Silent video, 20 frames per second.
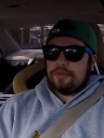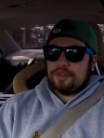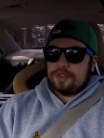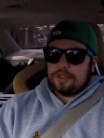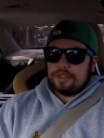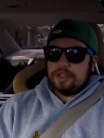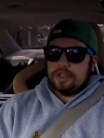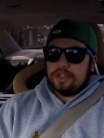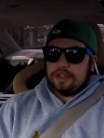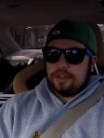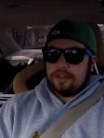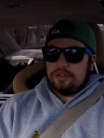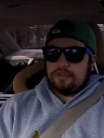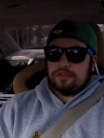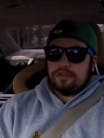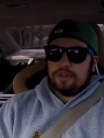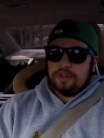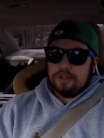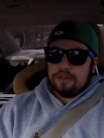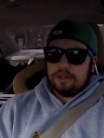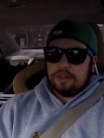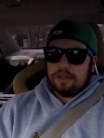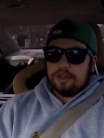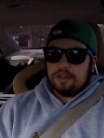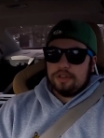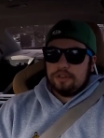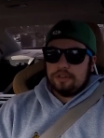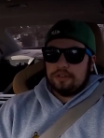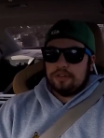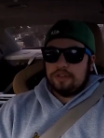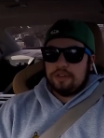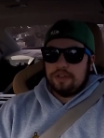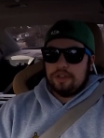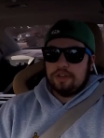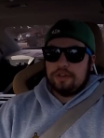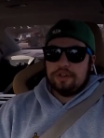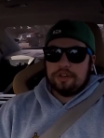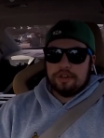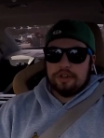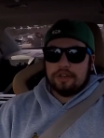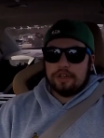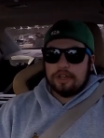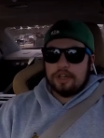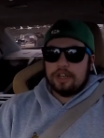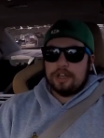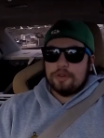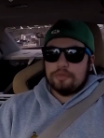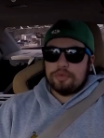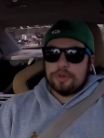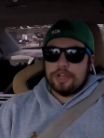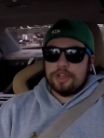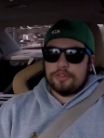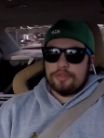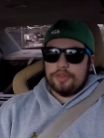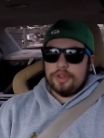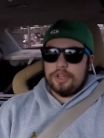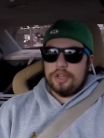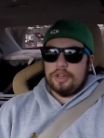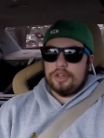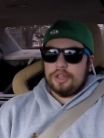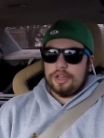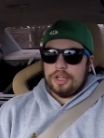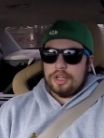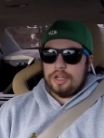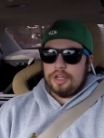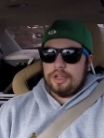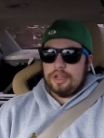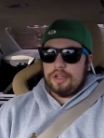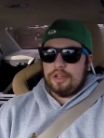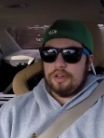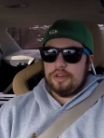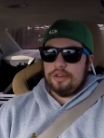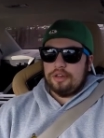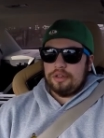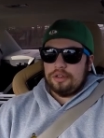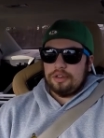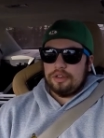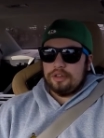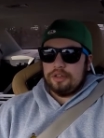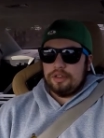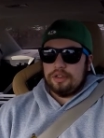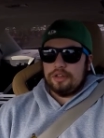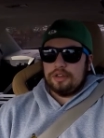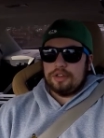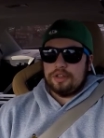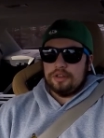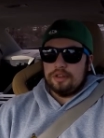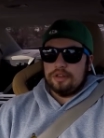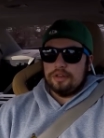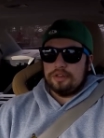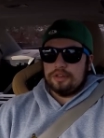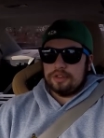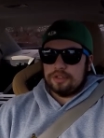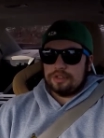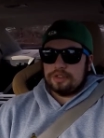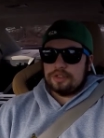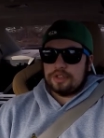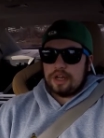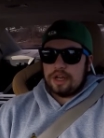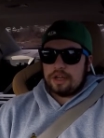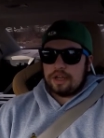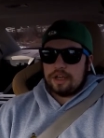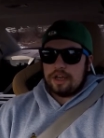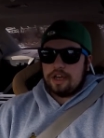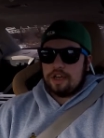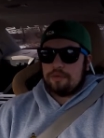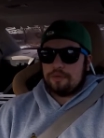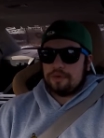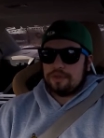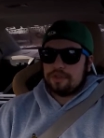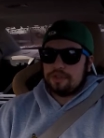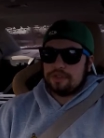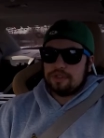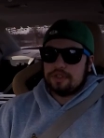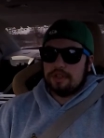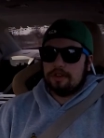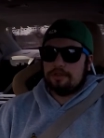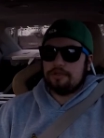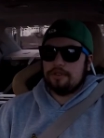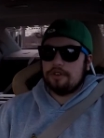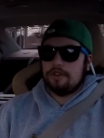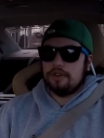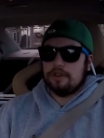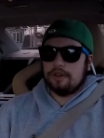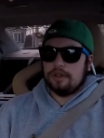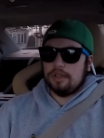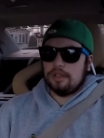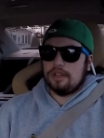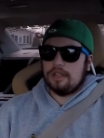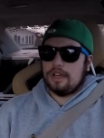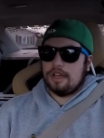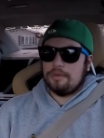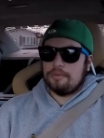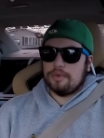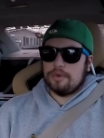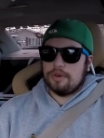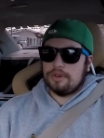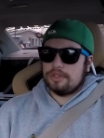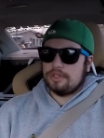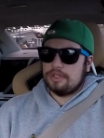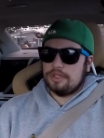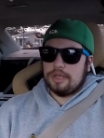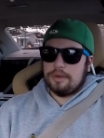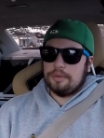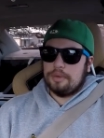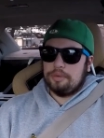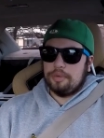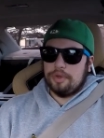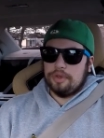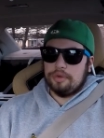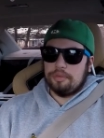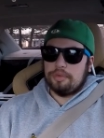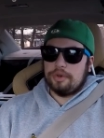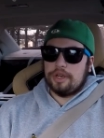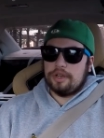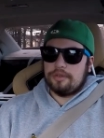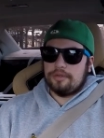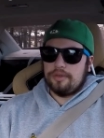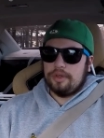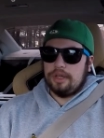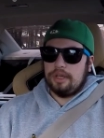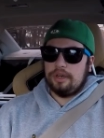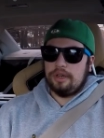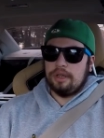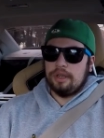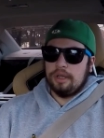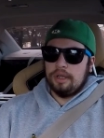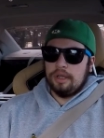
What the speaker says: obviously you know, you're going to get brake fade, and the stock calipers and stuff are a lot more susceptible to brake fade